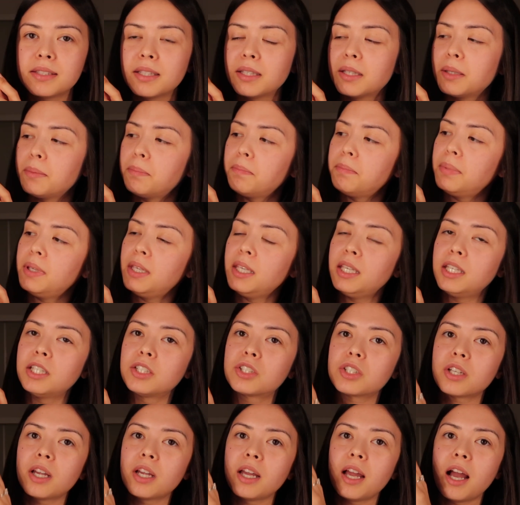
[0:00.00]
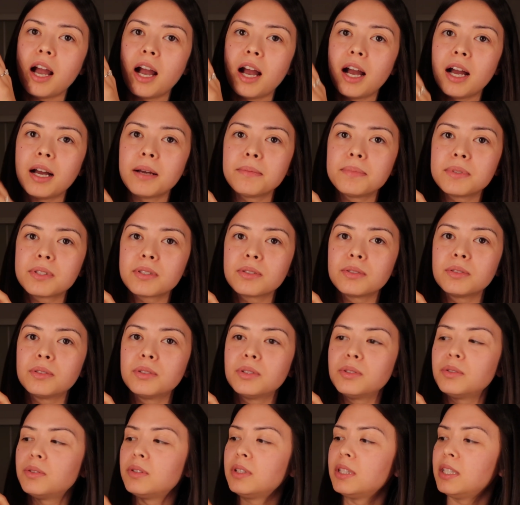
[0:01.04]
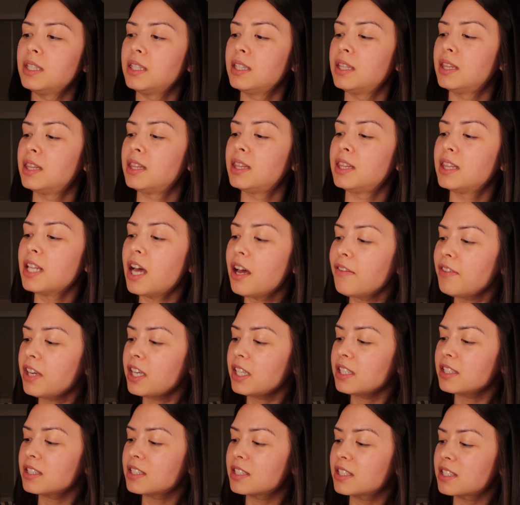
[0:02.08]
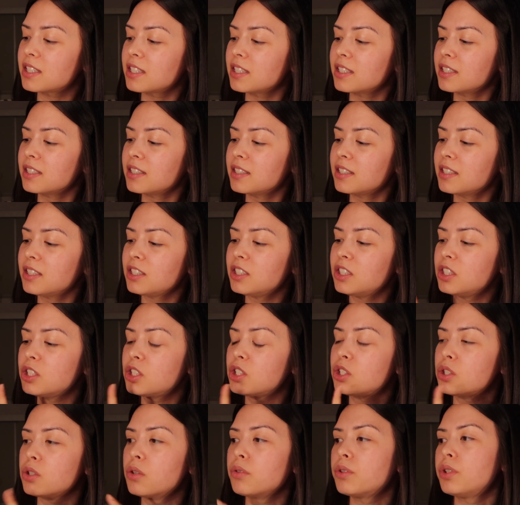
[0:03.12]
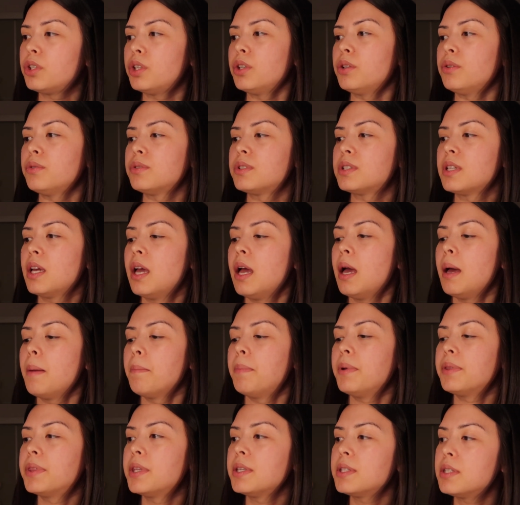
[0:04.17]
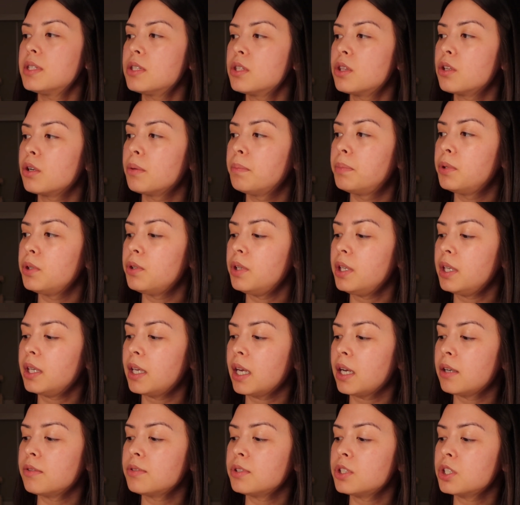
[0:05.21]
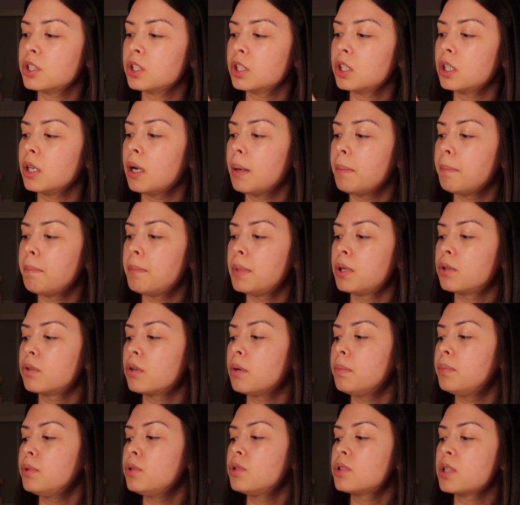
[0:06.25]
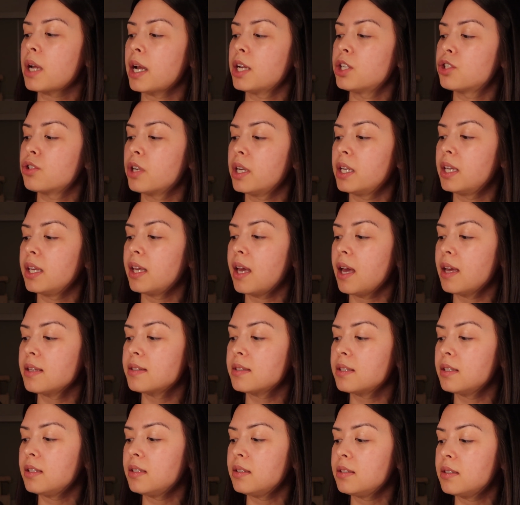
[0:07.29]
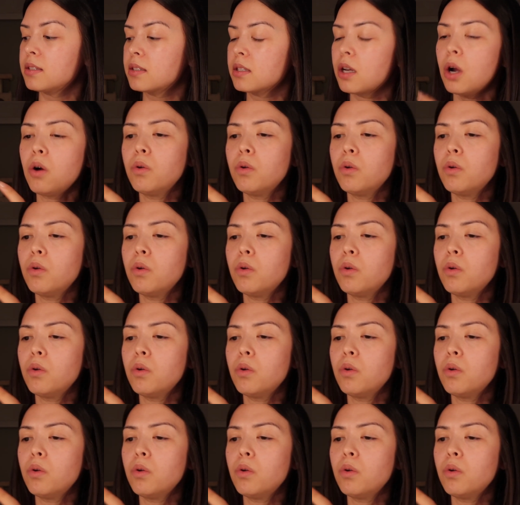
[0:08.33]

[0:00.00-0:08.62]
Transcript: It's like a peach. I absolutely love it. It is so cute. But this is their Beauty Counter Mineral Boost Hydrating Essence.